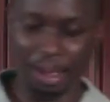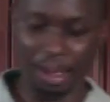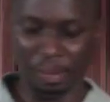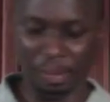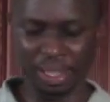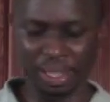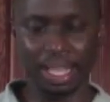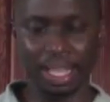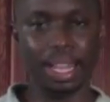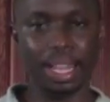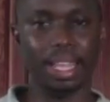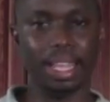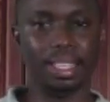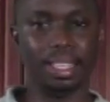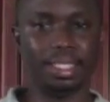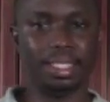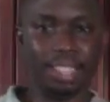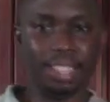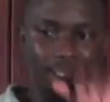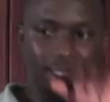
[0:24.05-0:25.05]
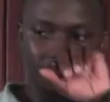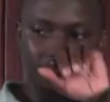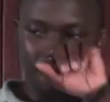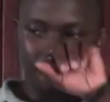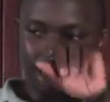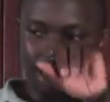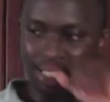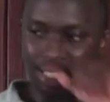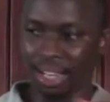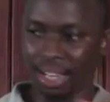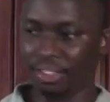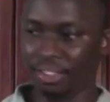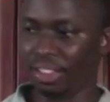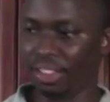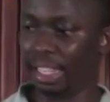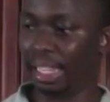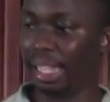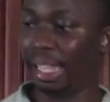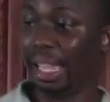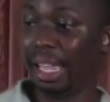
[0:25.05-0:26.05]
But then I said to myself
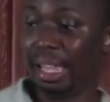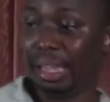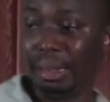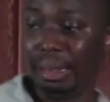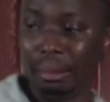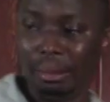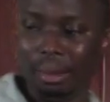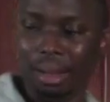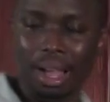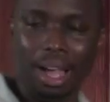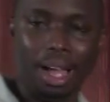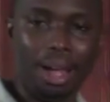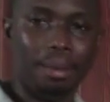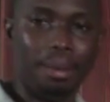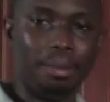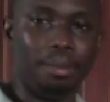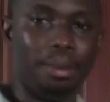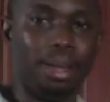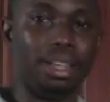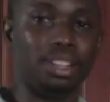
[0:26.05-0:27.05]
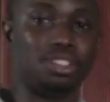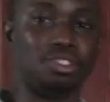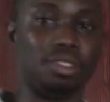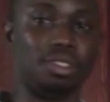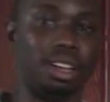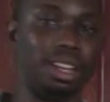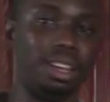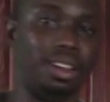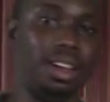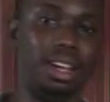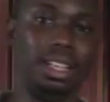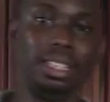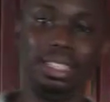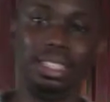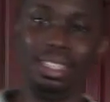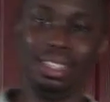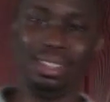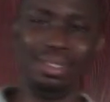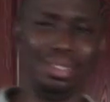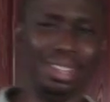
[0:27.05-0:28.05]
again, when the struggle on,
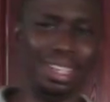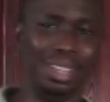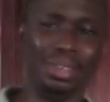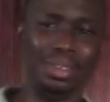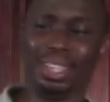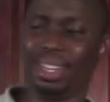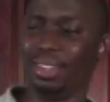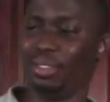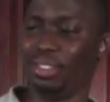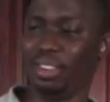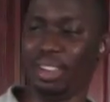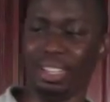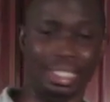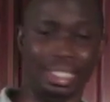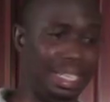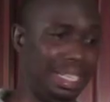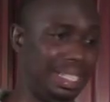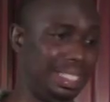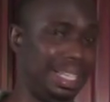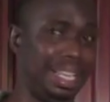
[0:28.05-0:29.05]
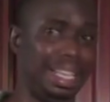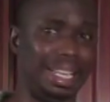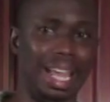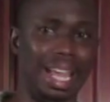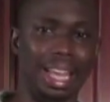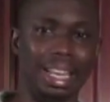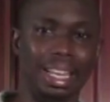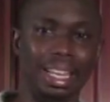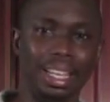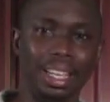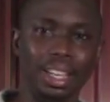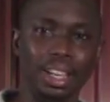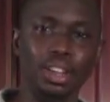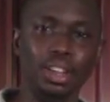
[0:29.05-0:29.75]
you know, you can afford things like that.